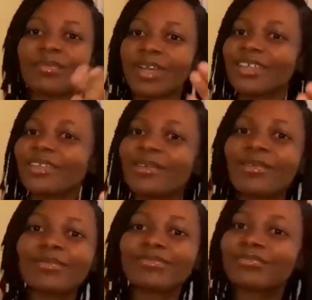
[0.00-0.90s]
But you
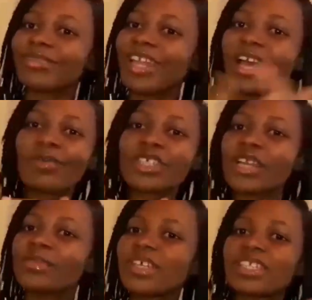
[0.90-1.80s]
know, now
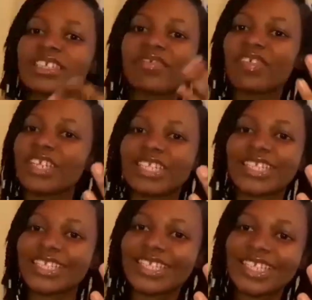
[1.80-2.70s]
times are
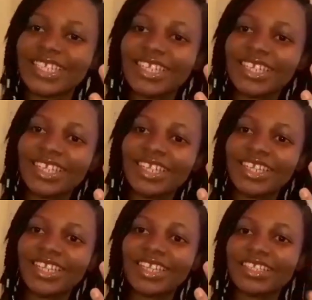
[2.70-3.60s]
different.
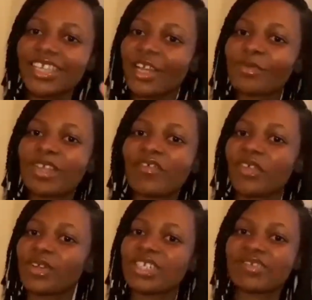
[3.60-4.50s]
Times are
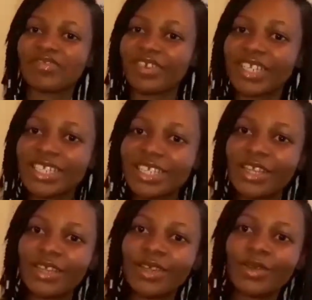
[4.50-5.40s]
very different.
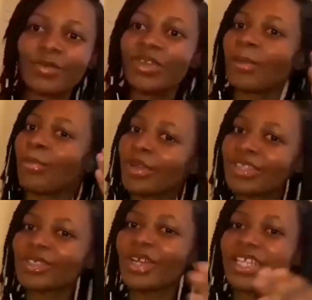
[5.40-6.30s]
We are
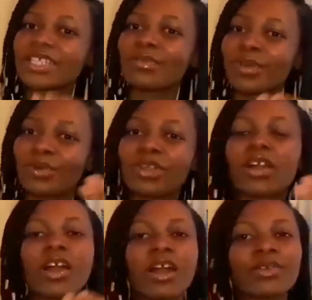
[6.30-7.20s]
both trying to build
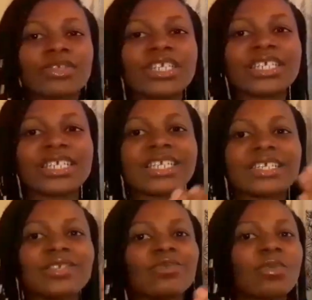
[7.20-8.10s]
our careers and
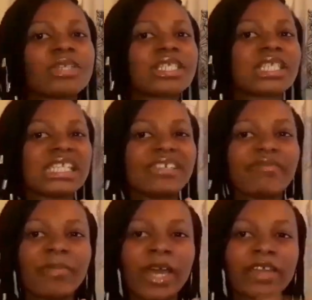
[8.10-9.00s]
then you want me to
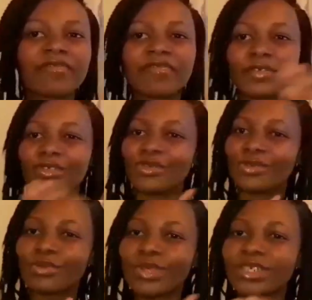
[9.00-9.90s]
leave mine for
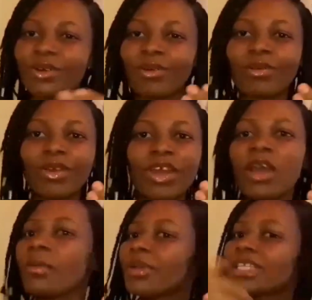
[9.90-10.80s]
you and all.
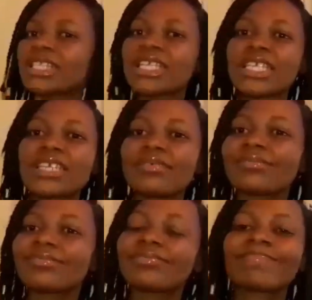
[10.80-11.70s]

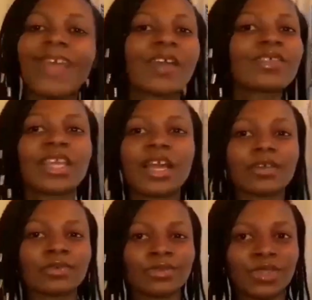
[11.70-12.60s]
Personally, I don't think
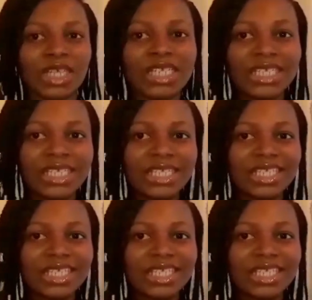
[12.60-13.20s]
I'll do that.